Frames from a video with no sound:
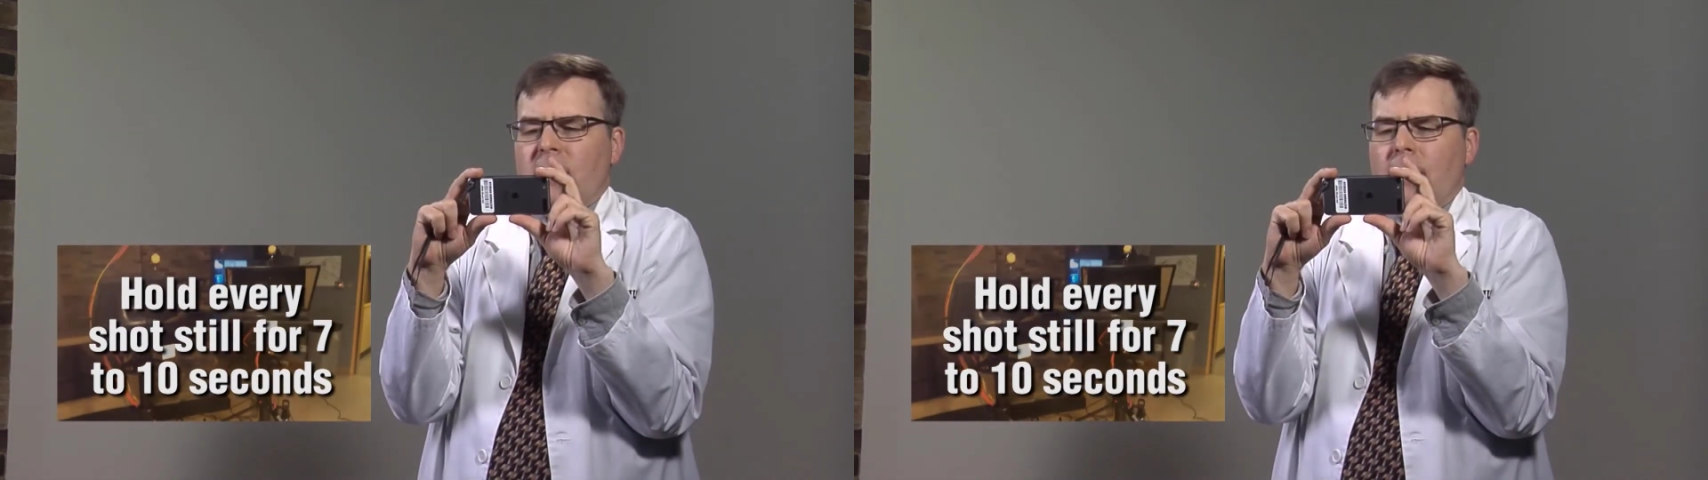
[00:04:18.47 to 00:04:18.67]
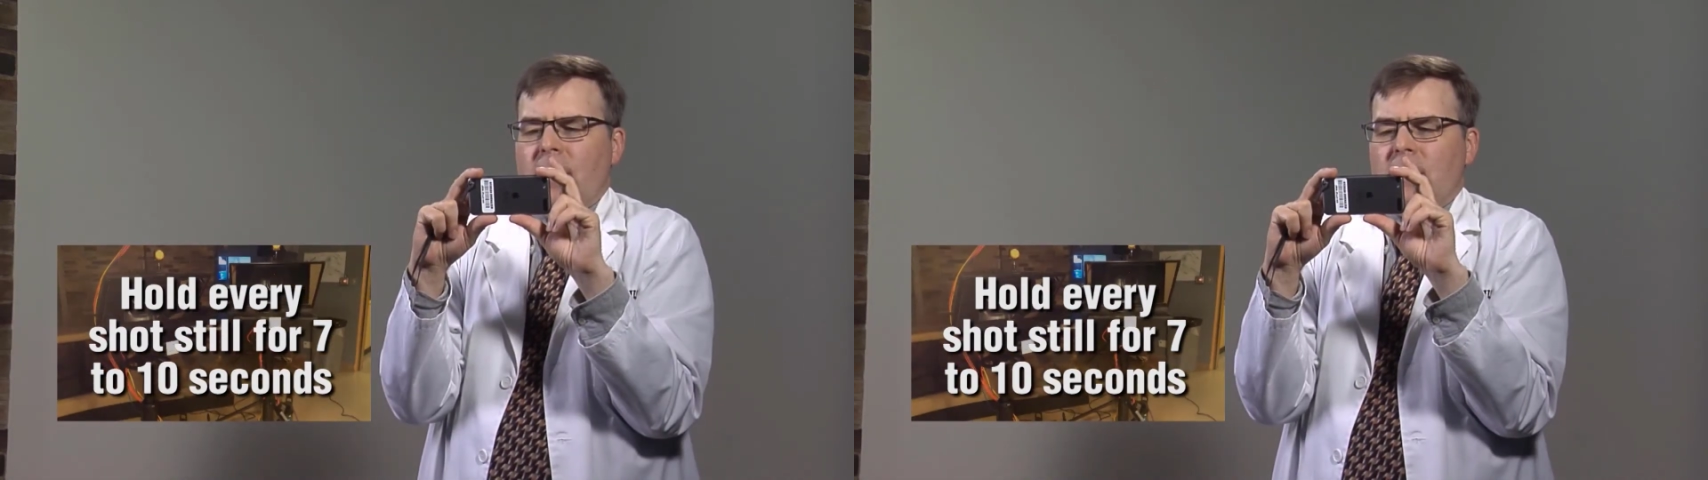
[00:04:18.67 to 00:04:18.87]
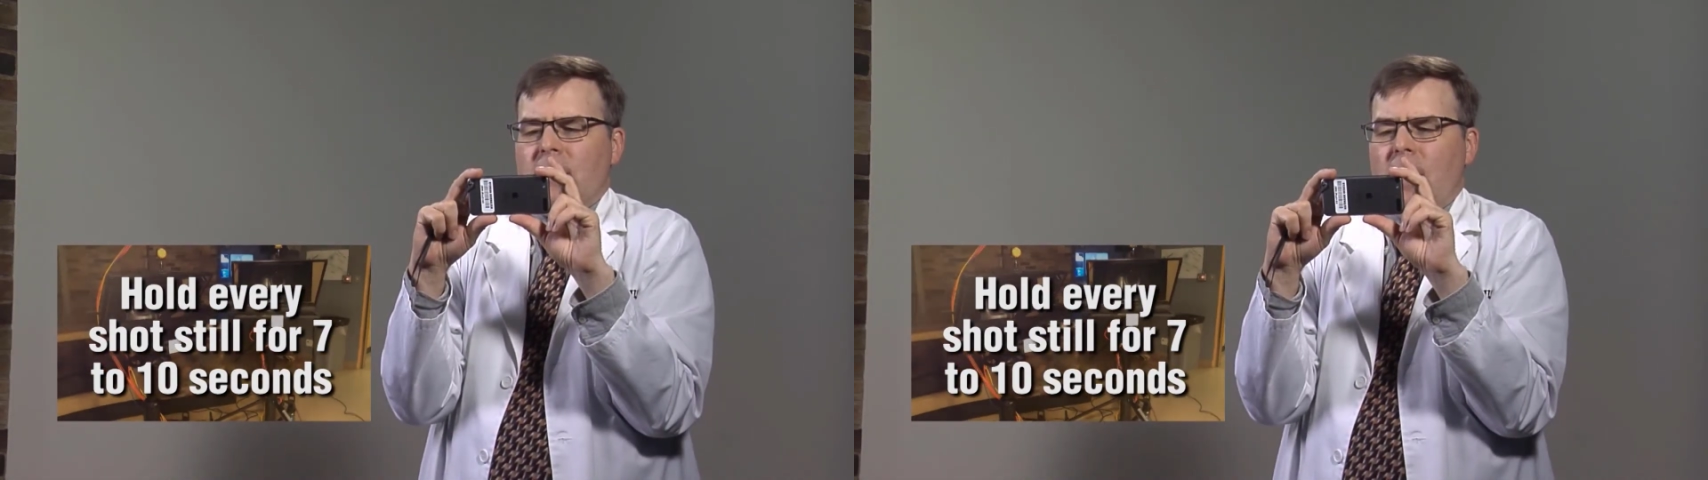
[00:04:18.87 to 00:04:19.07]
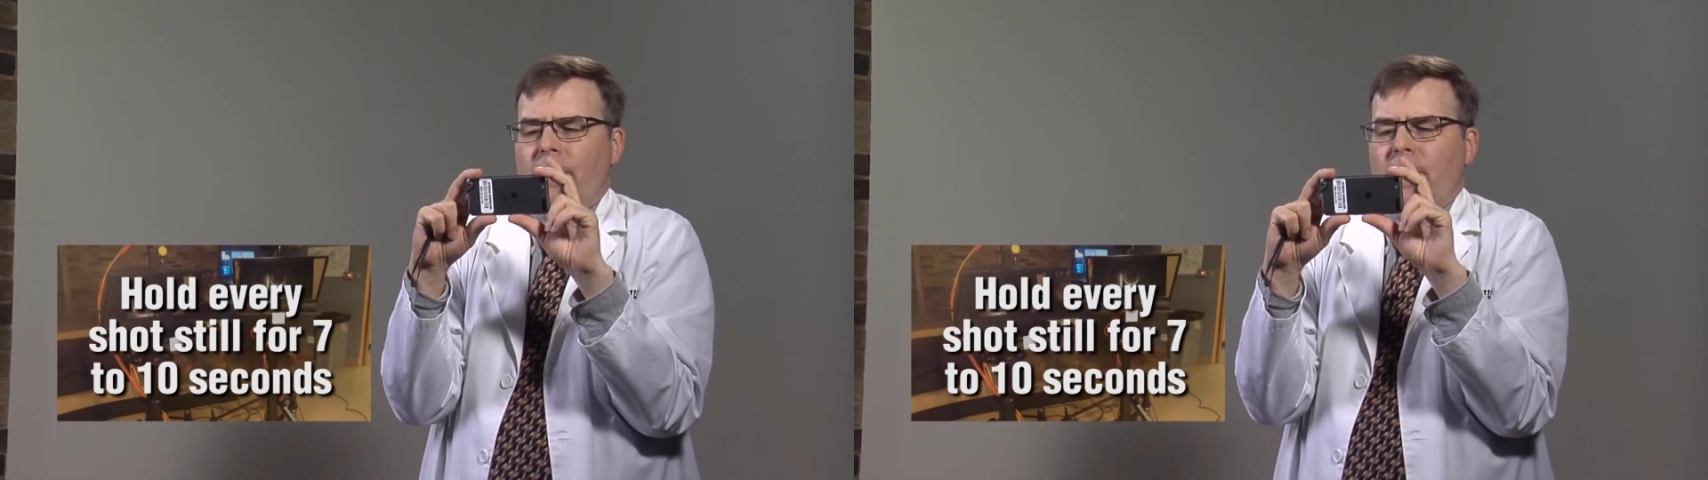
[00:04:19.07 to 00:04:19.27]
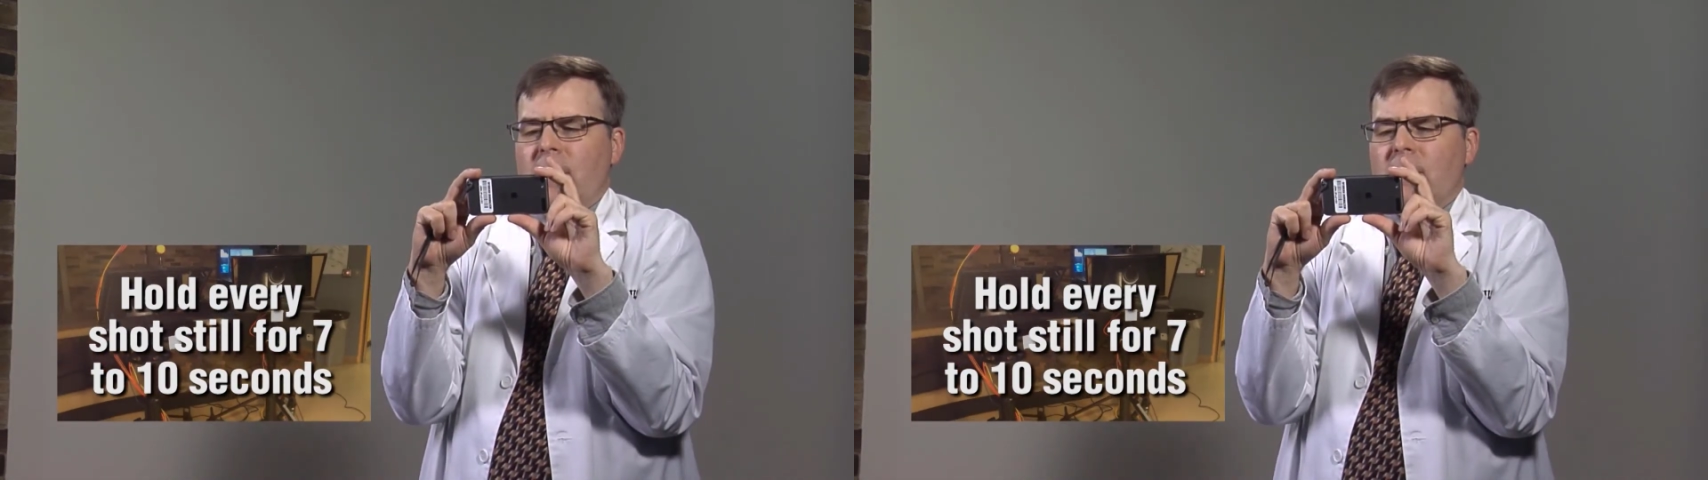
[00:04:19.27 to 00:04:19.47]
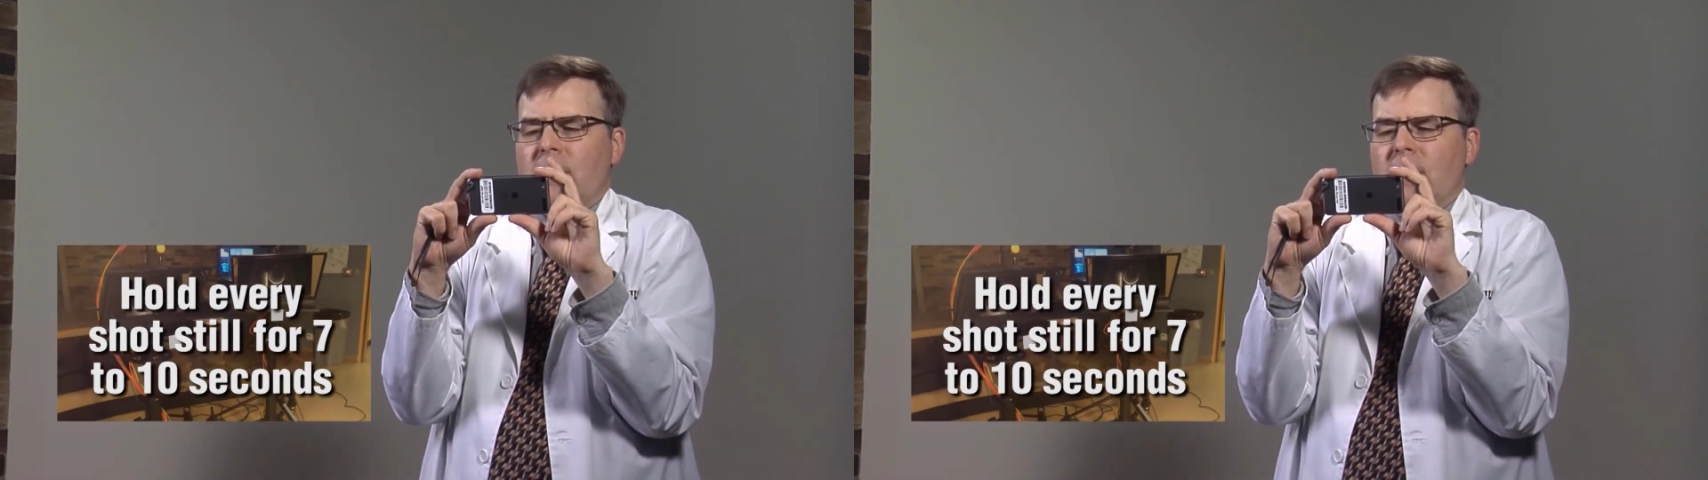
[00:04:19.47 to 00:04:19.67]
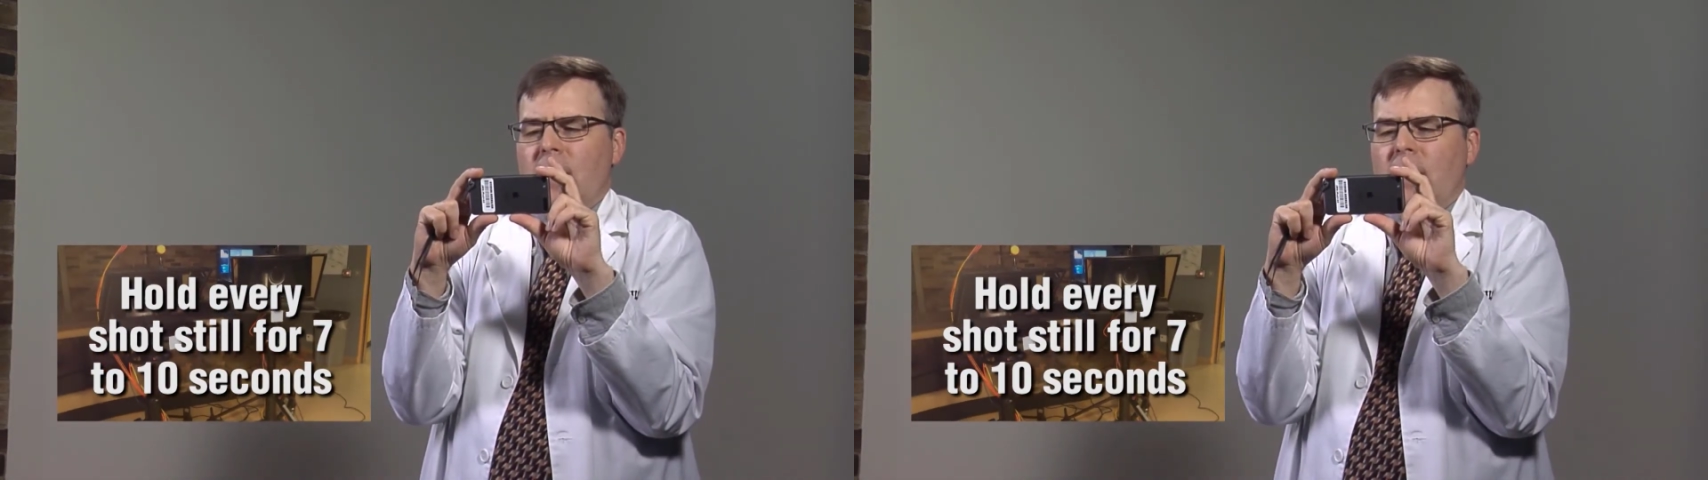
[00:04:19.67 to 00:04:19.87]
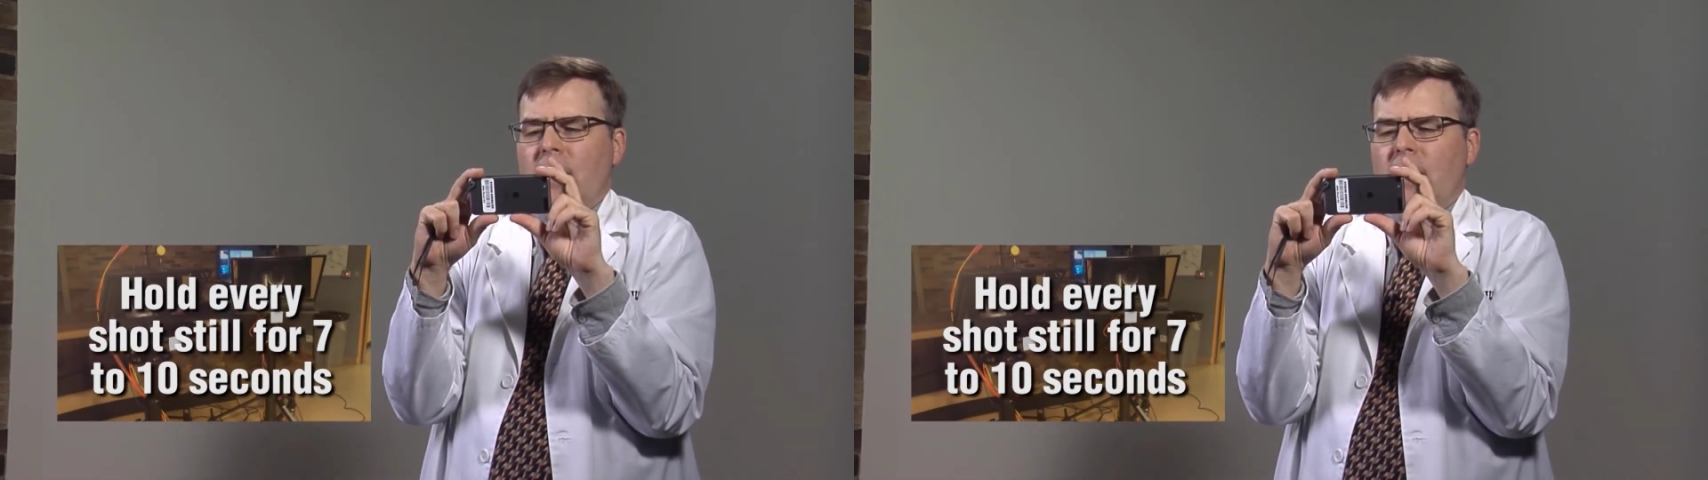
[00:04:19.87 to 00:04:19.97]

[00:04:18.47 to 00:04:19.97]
myself nice and steady,